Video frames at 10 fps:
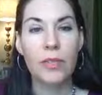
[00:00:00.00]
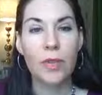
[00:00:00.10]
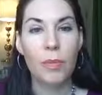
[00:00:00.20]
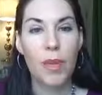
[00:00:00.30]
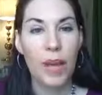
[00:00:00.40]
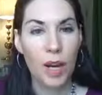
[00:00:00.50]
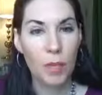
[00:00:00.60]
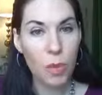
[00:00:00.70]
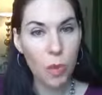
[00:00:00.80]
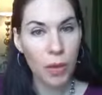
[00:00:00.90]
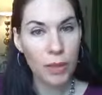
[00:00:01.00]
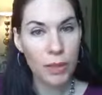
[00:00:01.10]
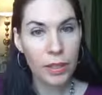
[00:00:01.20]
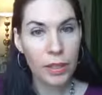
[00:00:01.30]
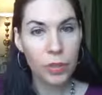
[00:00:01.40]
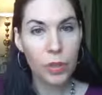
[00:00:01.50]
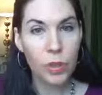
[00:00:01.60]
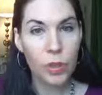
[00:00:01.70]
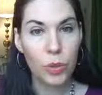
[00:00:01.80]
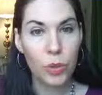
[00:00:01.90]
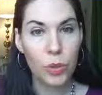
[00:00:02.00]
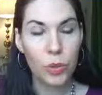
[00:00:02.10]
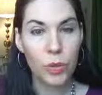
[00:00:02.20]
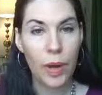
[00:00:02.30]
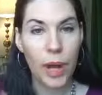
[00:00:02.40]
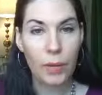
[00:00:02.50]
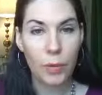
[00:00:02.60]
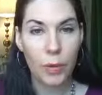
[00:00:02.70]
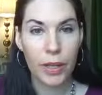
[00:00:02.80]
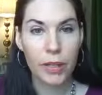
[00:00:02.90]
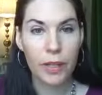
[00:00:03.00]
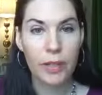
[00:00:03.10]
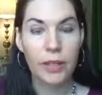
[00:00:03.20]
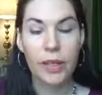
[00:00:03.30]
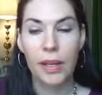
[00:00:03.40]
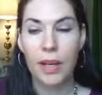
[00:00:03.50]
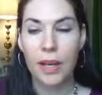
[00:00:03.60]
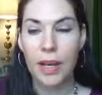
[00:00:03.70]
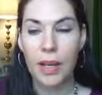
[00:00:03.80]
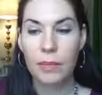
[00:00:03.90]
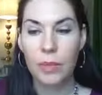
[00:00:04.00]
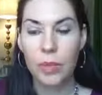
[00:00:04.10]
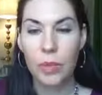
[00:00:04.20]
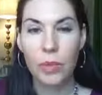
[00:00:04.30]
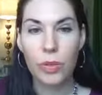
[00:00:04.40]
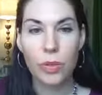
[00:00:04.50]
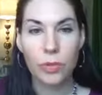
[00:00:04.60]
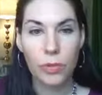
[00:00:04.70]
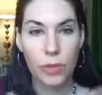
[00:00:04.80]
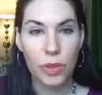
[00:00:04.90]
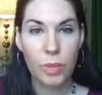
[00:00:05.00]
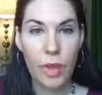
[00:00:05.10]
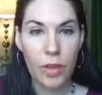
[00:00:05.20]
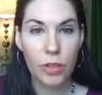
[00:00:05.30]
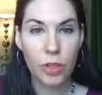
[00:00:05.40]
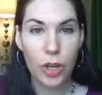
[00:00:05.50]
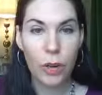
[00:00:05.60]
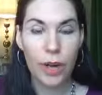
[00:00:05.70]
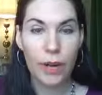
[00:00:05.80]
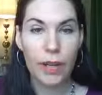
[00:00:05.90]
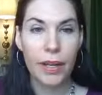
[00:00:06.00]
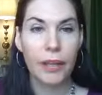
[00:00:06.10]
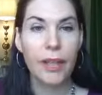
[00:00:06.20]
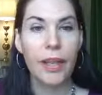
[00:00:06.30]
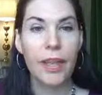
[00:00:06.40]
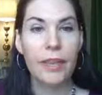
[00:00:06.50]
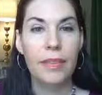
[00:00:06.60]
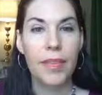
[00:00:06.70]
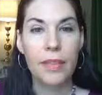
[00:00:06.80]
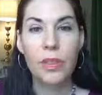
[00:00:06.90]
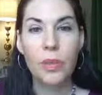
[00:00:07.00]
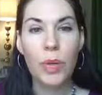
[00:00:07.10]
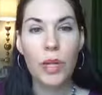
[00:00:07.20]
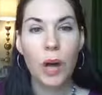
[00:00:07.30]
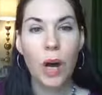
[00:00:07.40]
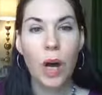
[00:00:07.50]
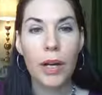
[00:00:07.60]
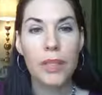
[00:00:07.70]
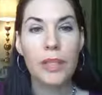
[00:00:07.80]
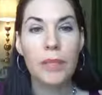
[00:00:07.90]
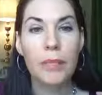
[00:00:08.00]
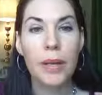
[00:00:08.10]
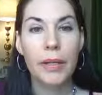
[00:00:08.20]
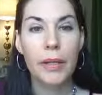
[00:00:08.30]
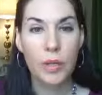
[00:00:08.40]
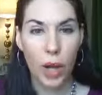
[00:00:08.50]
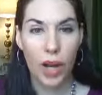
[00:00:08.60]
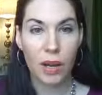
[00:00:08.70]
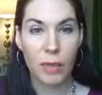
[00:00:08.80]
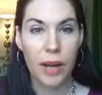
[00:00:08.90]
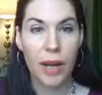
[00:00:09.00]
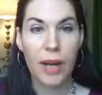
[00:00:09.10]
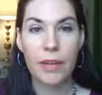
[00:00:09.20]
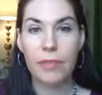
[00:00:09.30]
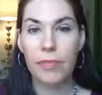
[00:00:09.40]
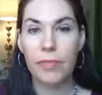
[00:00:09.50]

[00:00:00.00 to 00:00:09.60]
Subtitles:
from the airport to High Point, to the main show area, they do an awesome job. I'm